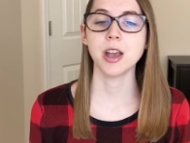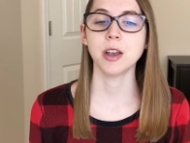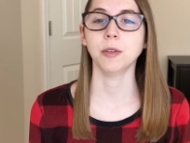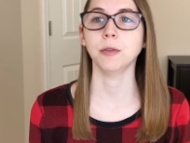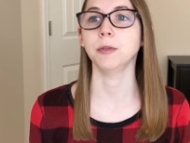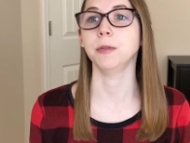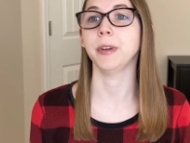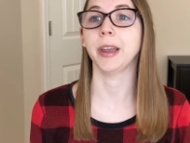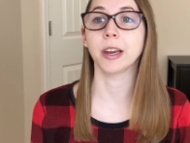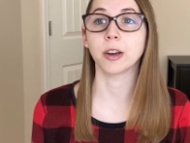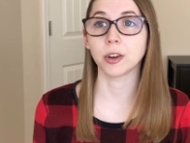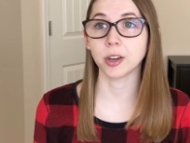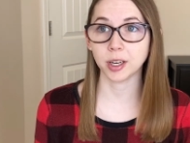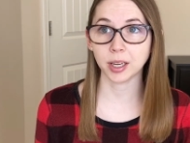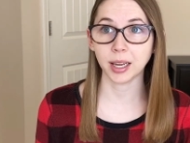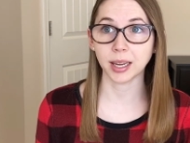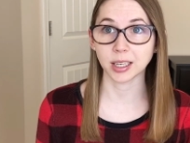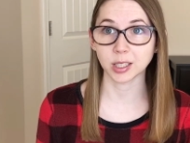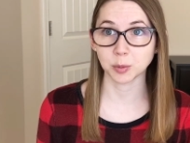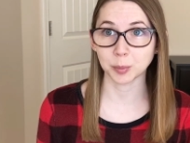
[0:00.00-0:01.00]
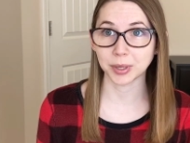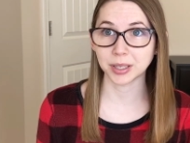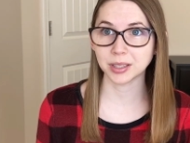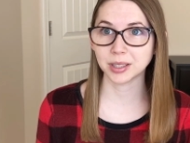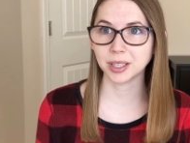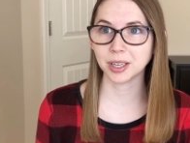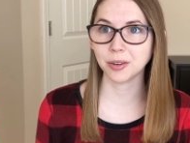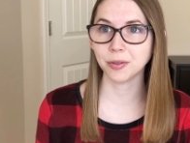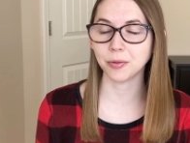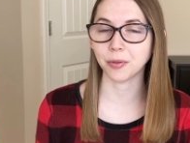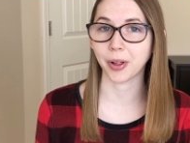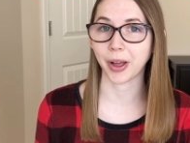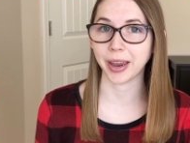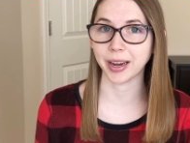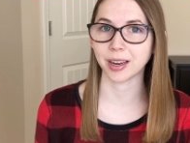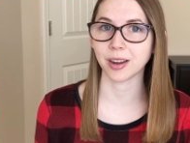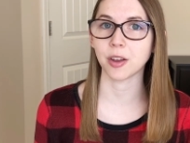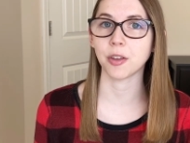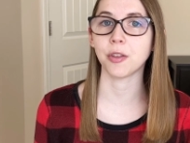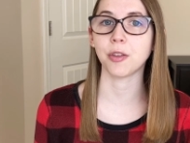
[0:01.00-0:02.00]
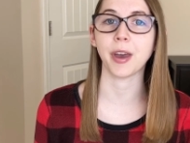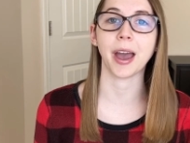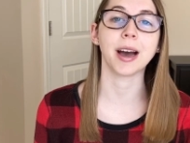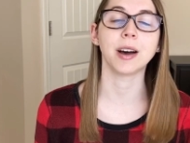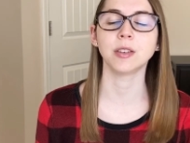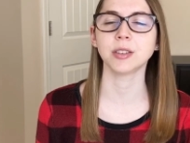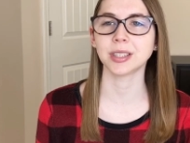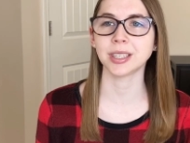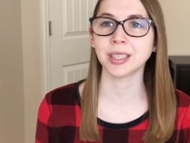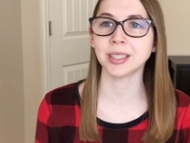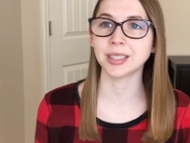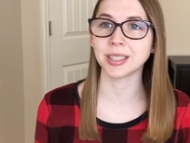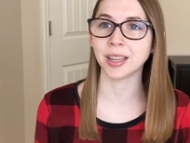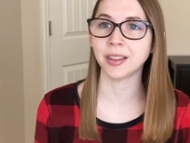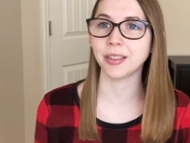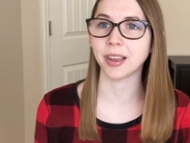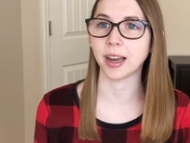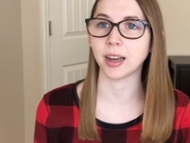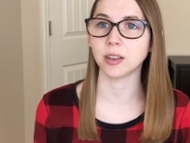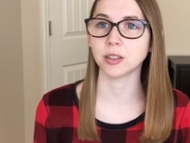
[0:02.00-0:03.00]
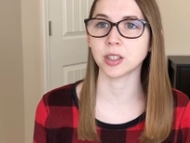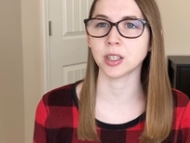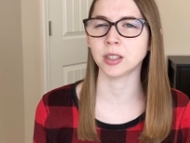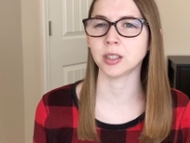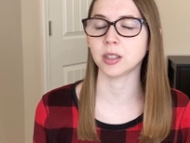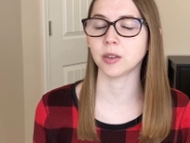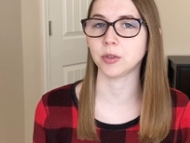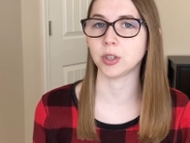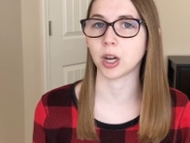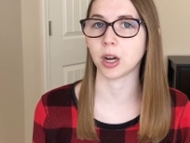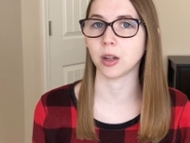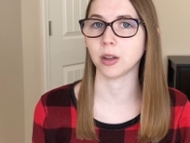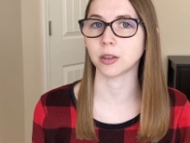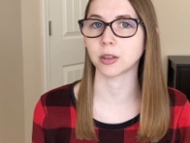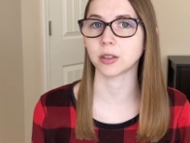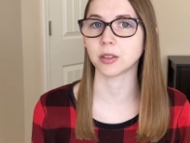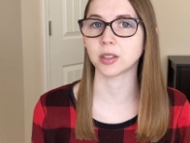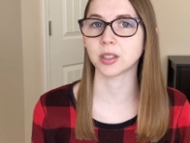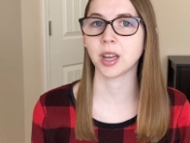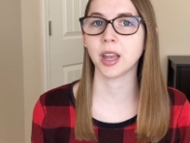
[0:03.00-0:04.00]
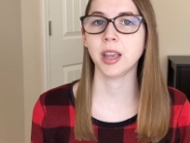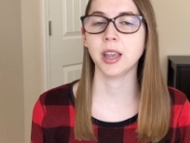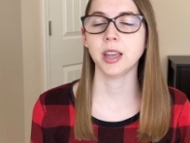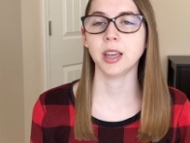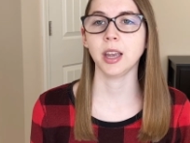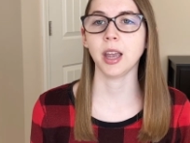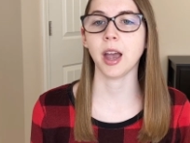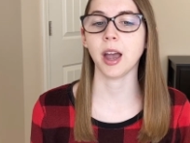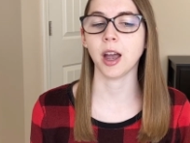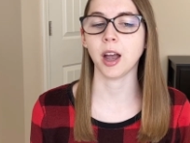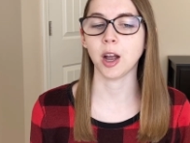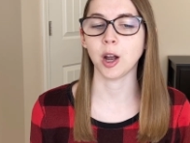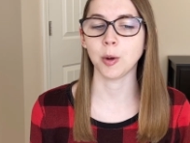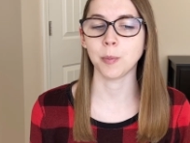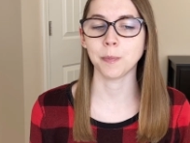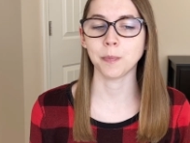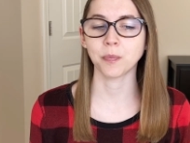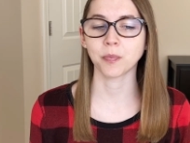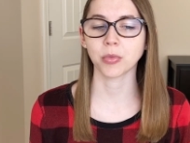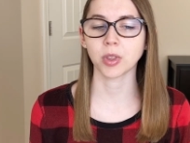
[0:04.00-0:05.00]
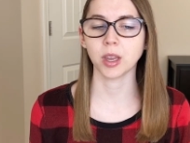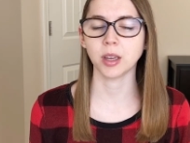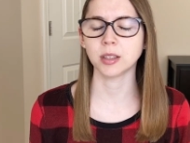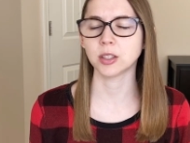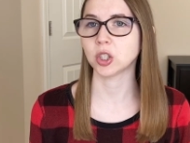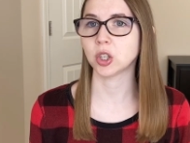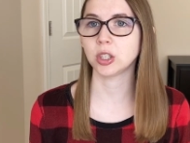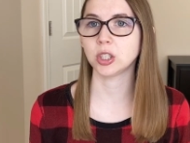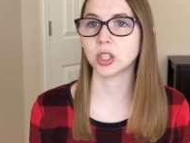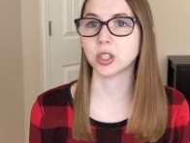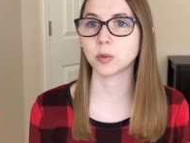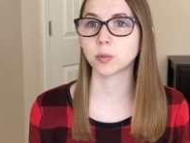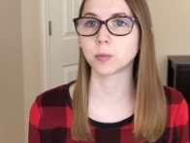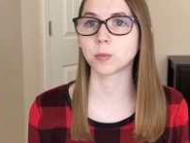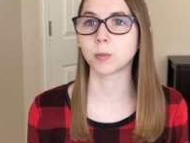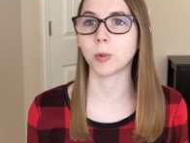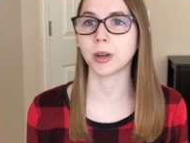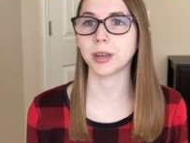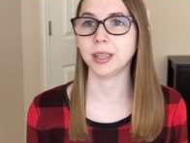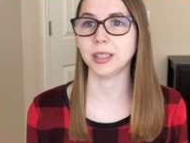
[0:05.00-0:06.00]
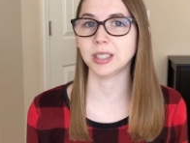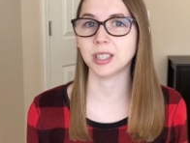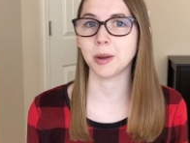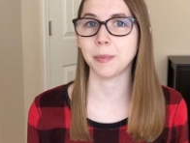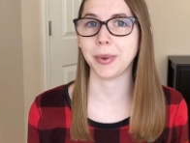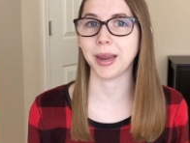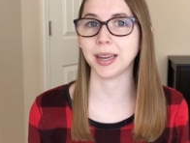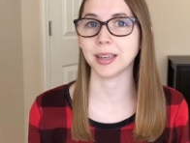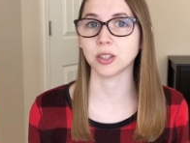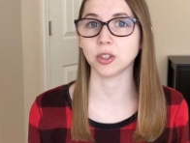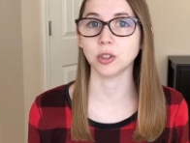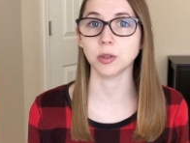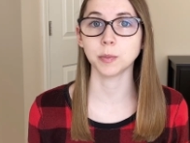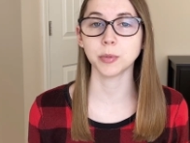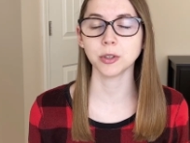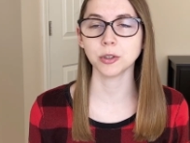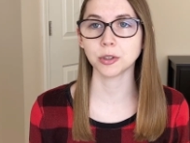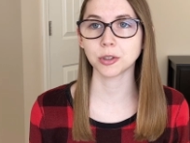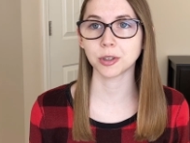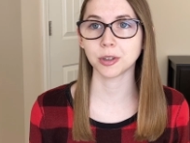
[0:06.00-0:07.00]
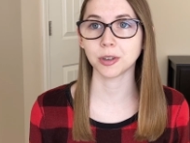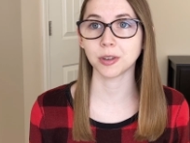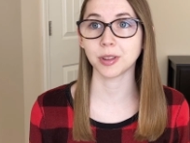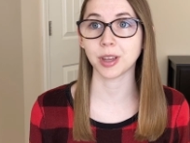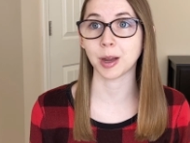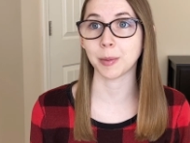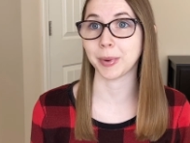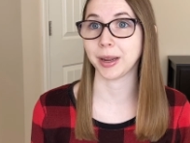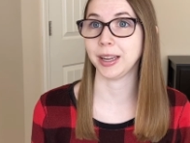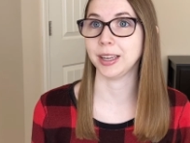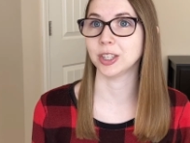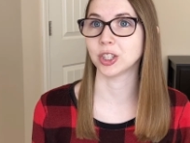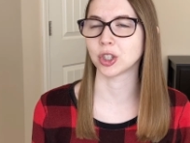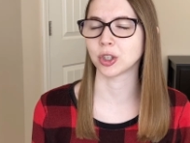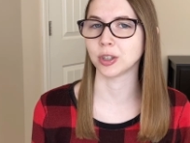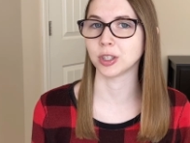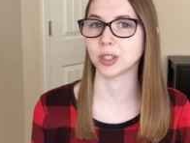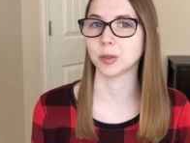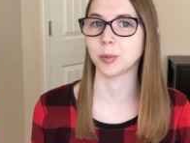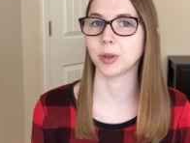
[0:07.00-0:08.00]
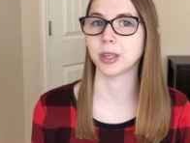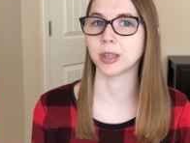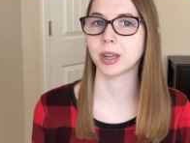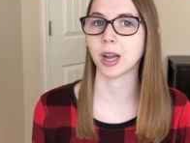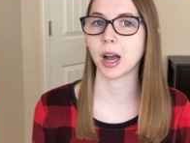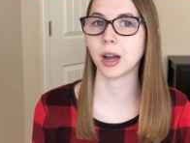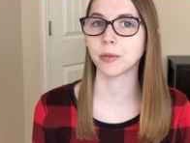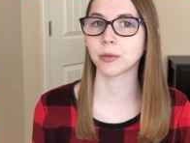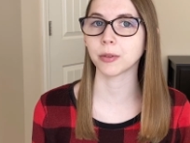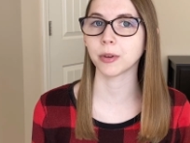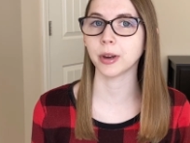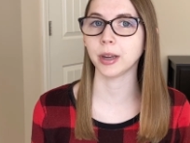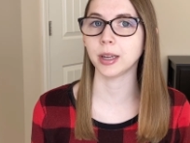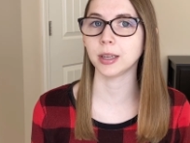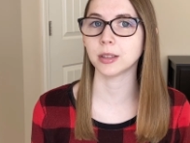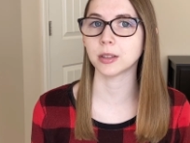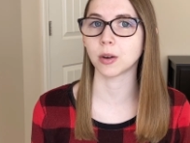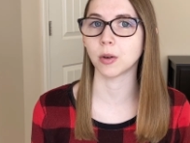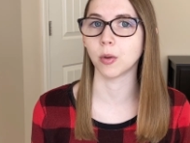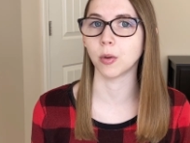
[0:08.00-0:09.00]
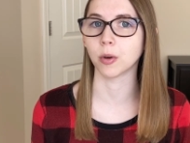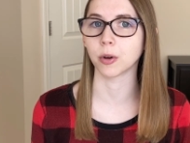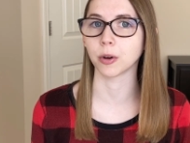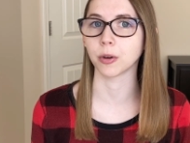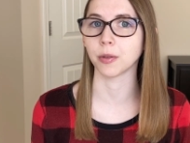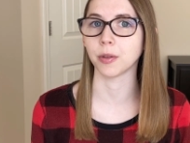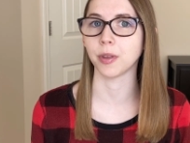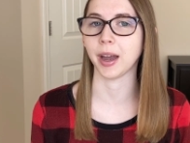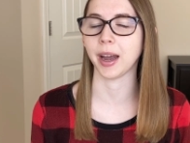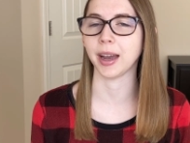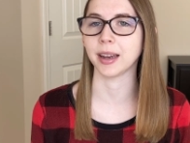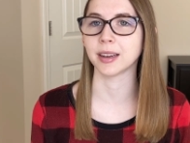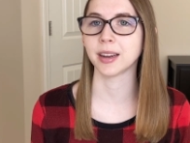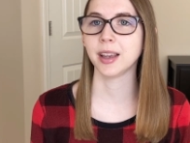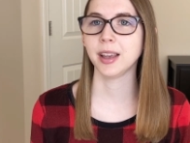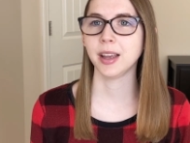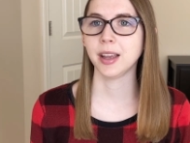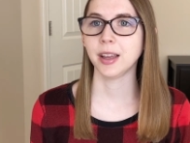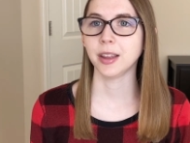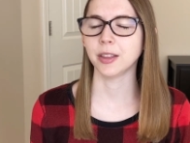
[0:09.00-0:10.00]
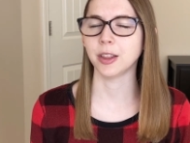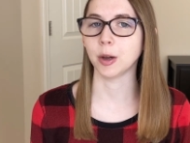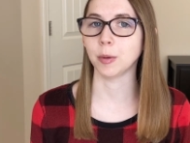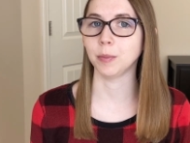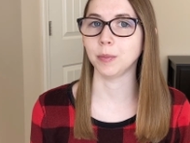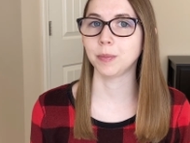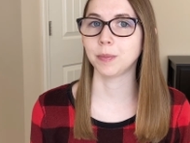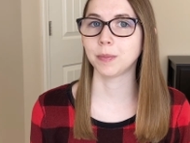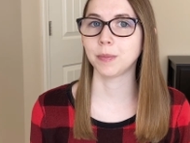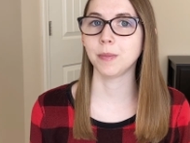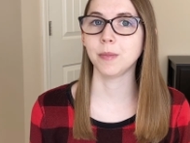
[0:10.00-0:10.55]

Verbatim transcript: very expensive, like thousands and thousands of dollars. Um, and so I just wanted to make super sure that my insurance would cover it or that the